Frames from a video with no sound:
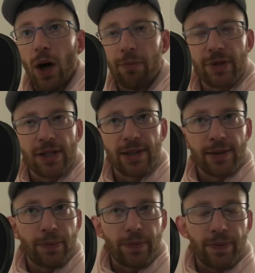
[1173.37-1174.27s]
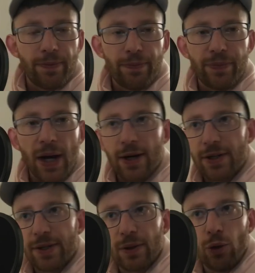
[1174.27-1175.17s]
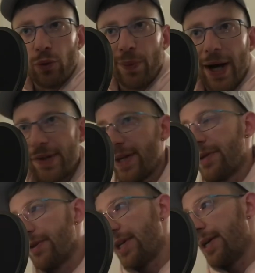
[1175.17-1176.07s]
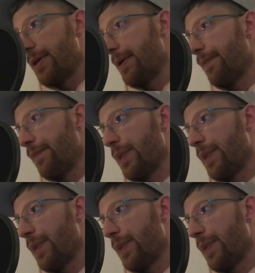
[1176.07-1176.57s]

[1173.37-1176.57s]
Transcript: Obviously, there's good bystanders here.